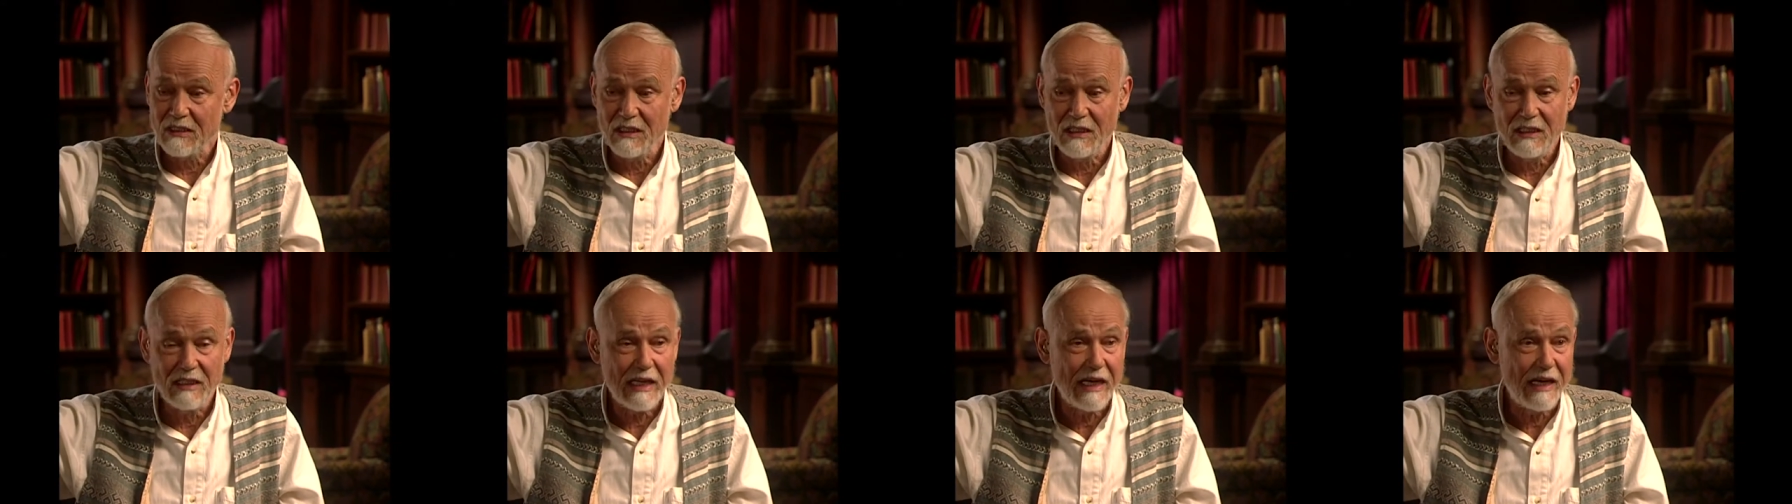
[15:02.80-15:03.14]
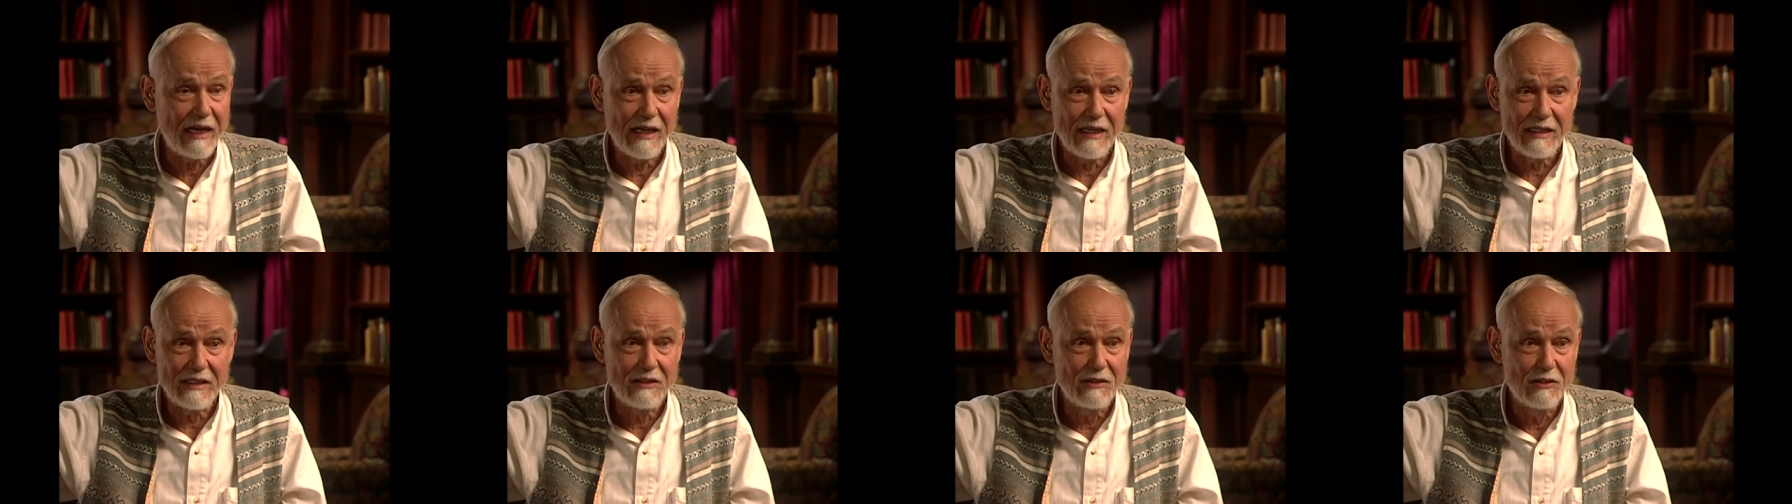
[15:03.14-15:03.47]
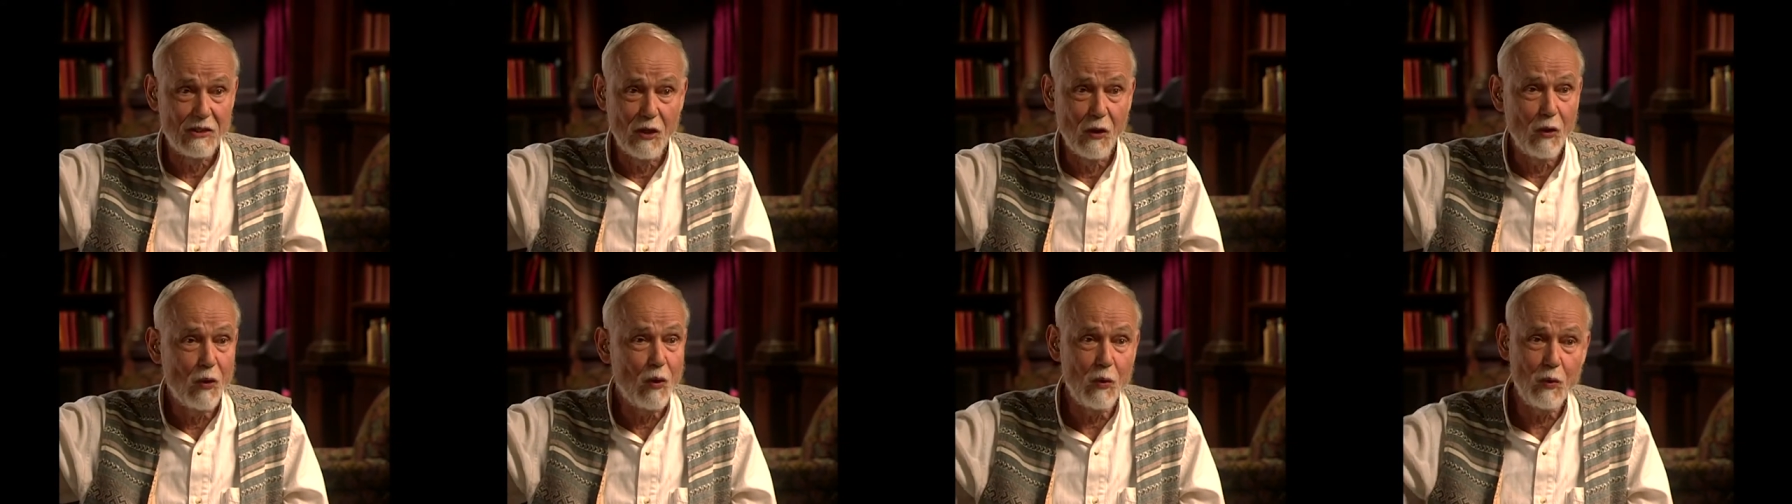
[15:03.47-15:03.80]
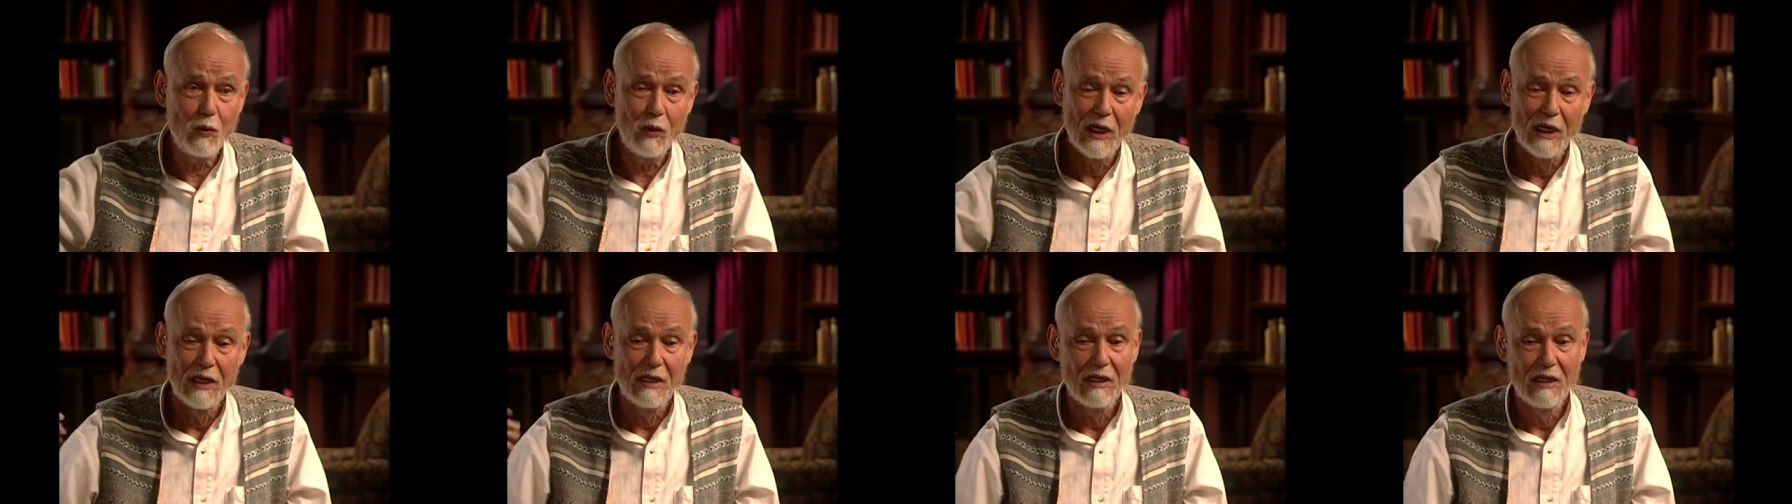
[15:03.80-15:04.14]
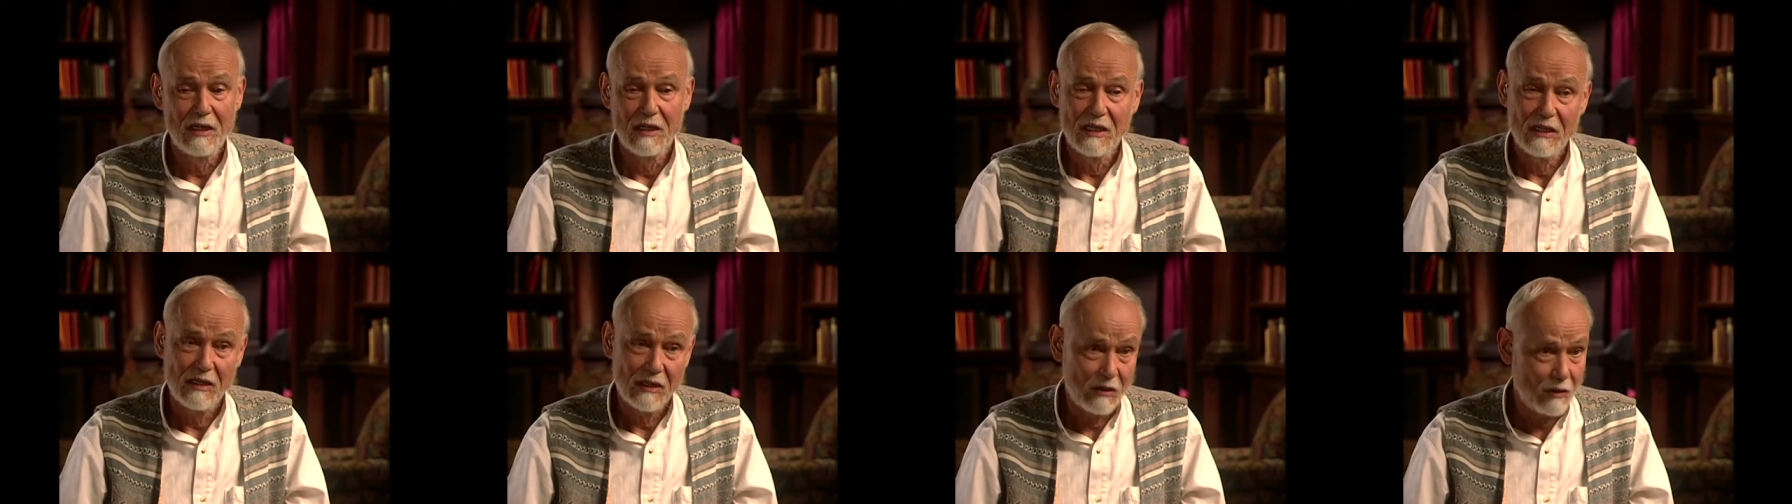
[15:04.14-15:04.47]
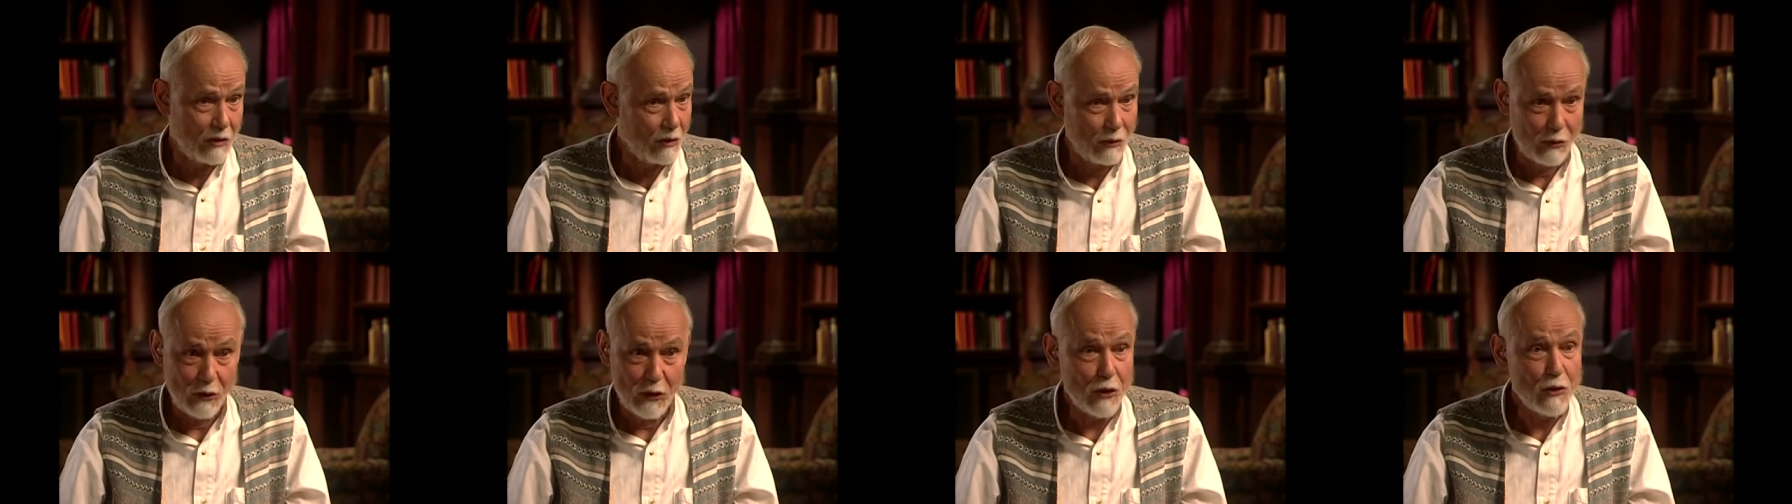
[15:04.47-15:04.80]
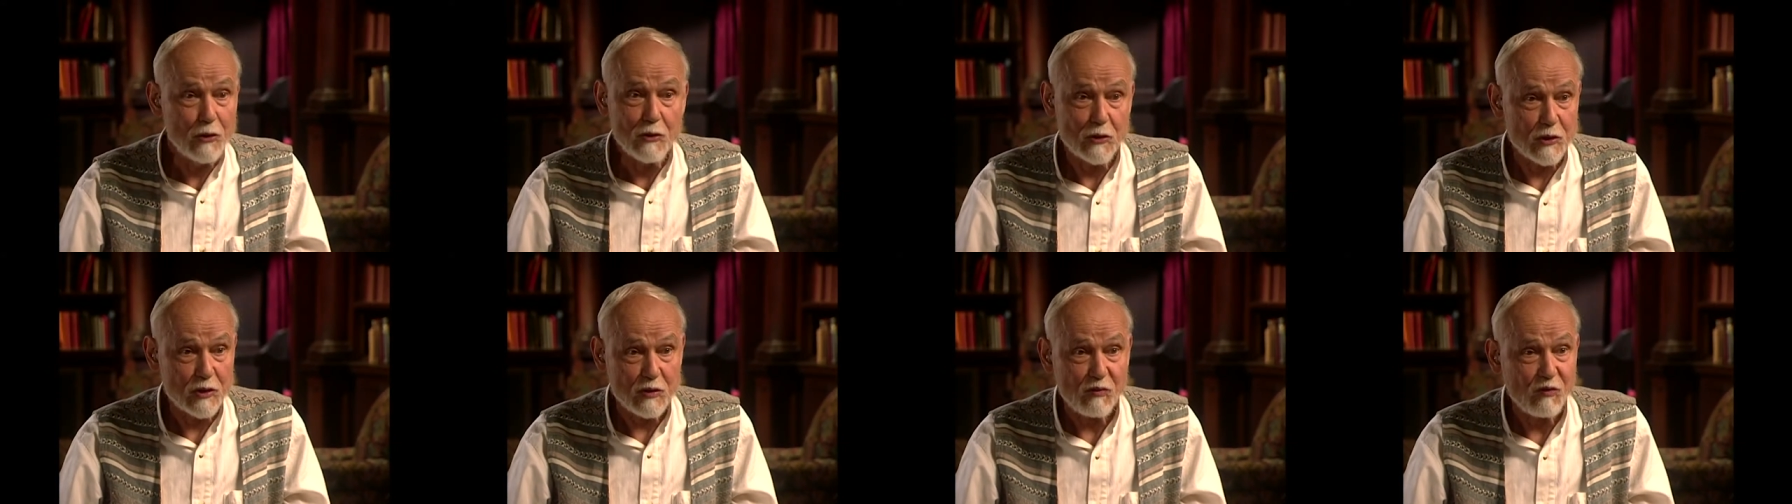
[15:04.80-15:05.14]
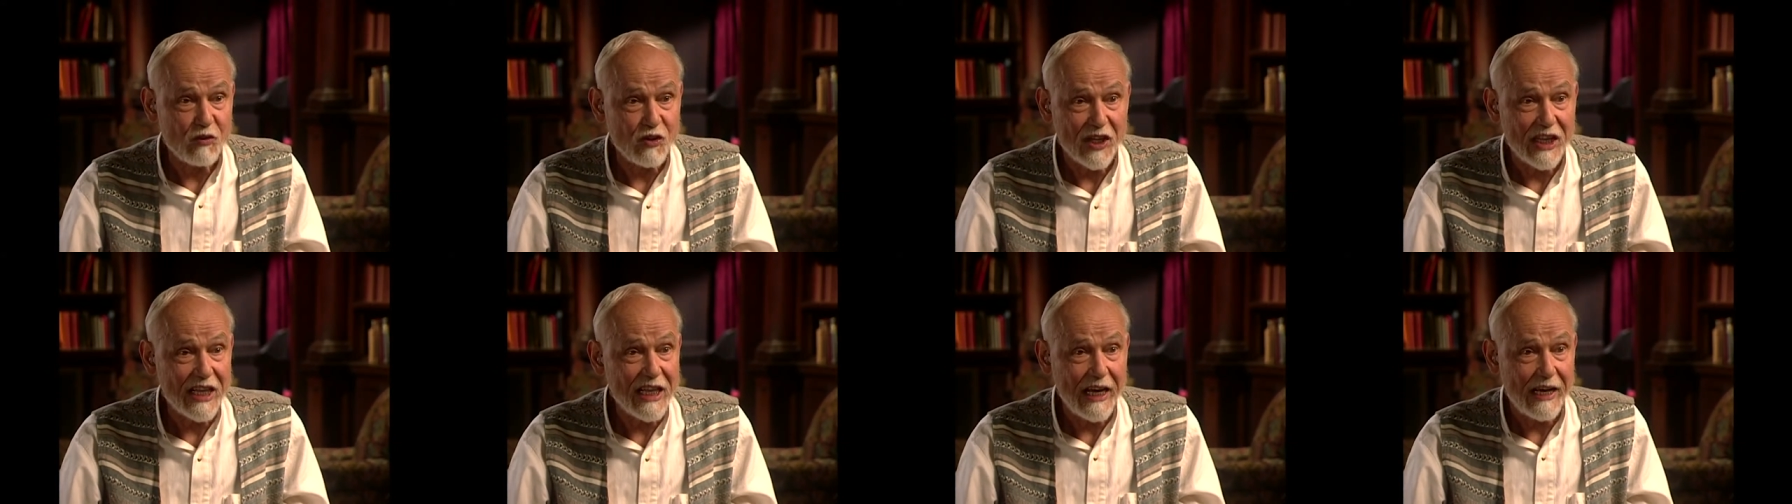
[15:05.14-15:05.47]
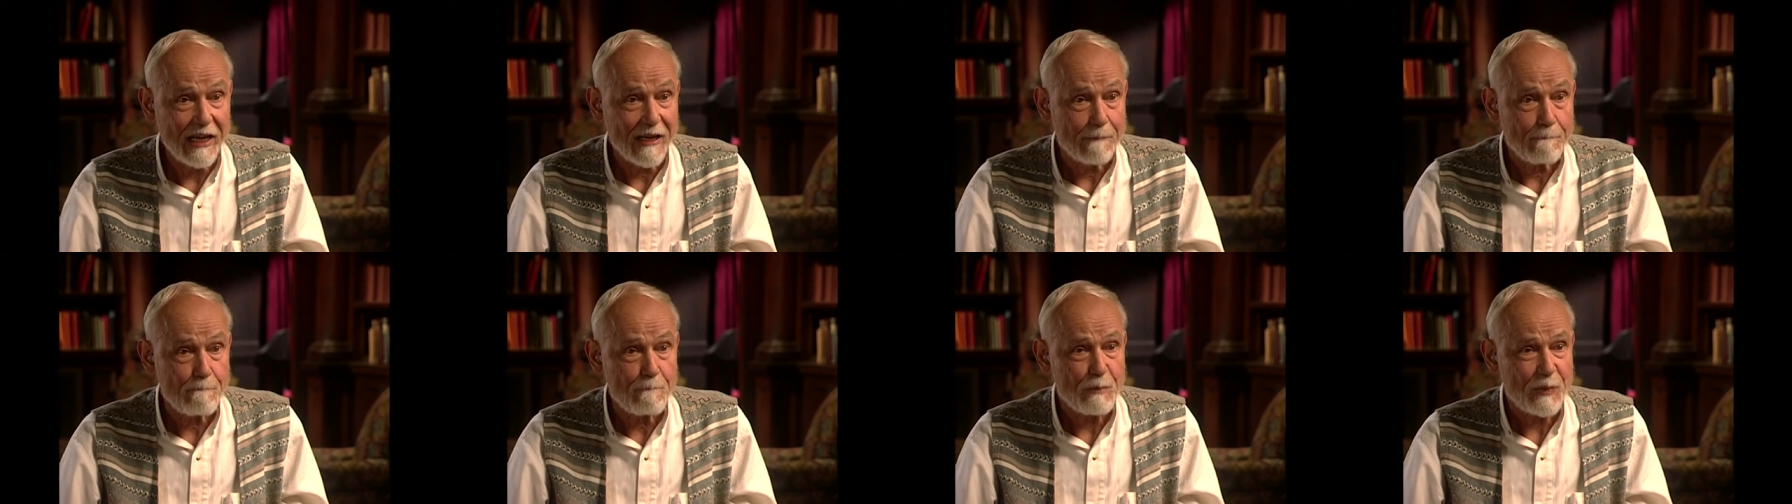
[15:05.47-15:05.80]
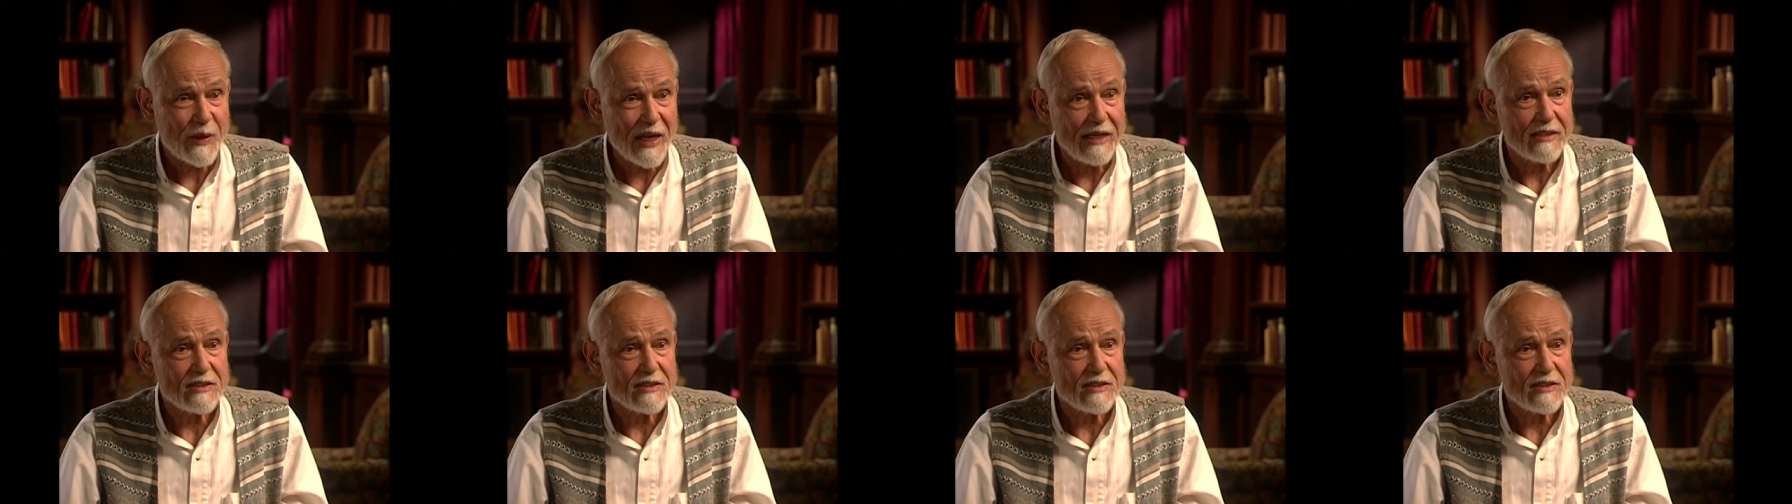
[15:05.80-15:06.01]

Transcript: uh, had no use for that